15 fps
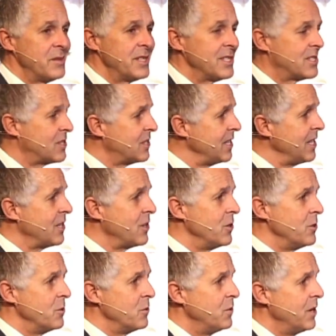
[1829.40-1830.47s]
to seek
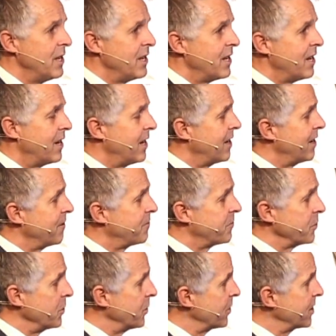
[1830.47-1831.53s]
you for
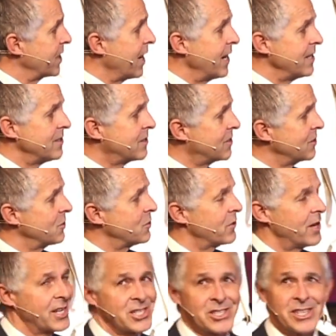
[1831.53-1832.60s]
your guidance and
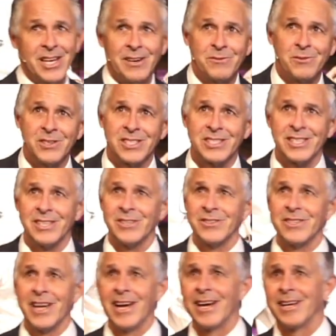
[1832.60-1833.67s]
direction every single
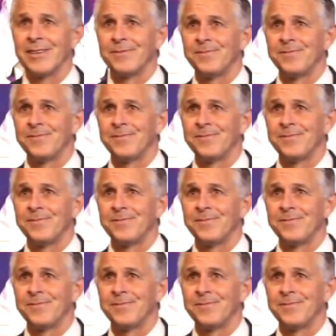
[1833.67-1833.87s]
day.